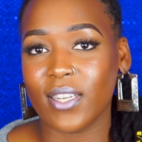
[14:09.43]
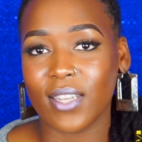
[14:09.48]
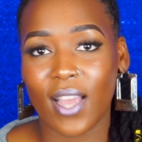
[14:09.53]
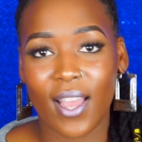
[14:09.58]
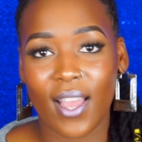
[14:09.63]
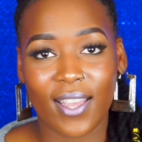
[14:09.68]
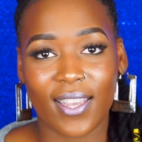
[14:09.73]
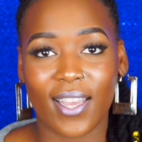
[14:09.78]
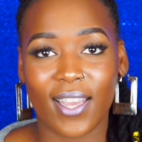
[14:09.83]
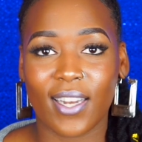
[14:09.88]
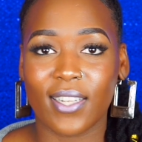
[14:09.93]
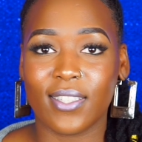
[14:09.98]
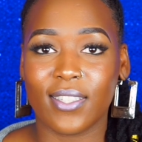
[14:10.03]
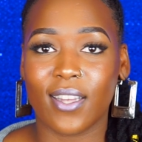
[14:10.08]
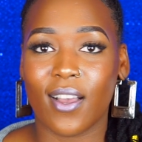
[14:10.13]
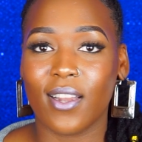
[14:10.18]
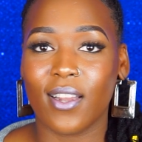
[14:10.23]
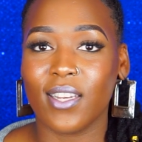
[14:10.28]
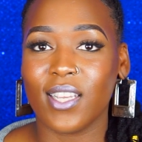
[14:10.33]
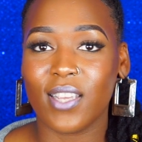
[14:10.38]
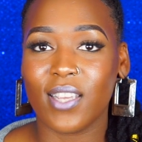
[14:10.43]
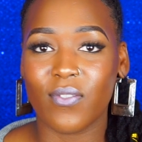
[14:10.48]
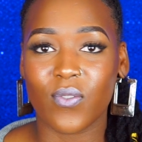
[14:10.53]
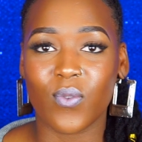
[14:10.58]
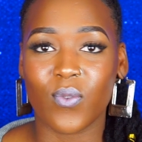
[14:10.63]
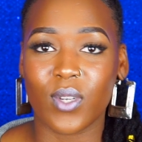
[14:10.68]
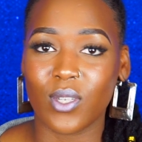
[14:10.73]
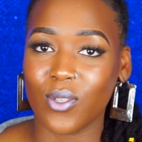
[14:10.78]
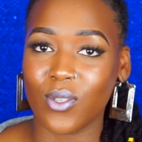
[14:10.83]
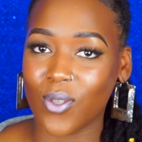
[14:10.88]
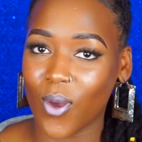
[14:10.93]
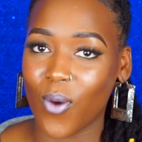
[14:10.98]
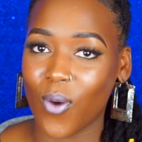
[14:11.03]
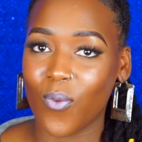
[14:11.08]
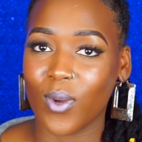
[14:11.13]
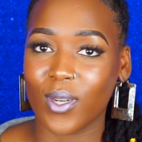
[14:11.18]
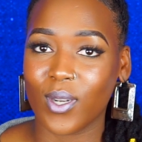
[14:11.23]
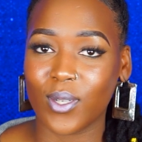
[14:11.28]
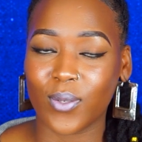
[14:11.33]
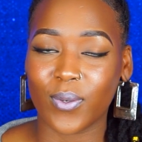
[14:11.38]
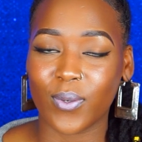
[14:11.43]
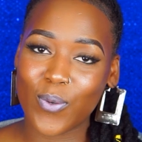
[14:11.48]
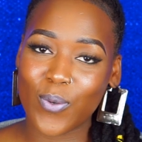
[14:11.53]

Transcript: get it done even when you don't want to do it.